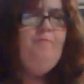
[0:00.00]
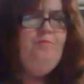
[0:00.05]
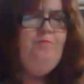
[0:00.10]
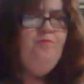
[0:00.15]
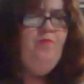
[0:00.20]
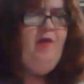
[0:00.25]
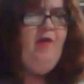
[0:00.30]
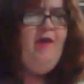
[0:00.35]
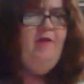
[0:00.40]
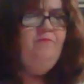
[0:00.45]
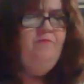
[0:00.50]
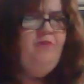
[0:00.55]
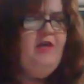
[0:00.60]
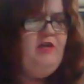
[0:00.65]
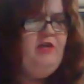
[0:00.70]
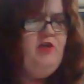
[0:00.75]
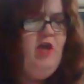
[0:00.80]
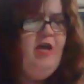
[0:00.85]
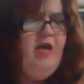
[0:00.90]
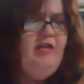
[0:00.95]
They
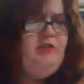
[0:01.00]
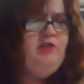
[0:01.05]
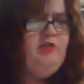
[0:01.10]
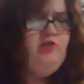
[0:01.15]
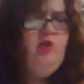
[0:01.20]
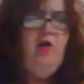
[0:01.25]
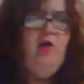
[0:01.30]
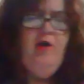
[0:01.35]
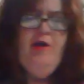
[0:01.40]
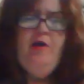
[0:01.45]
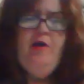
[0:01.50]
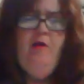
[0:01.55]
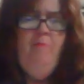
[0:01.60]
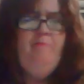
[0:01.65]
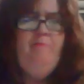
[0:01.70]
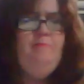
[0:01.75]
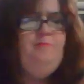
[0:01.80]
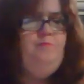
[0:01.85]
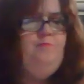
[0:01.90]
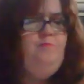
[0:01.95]
taste like
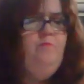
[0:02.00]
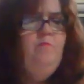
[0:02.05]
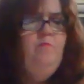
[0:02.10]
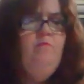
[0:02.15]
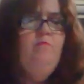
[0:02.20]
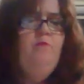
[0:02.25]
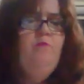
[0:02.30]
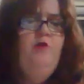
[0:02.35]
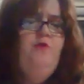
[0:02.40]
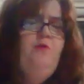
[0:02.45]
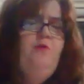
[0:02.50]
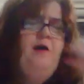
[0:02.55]
you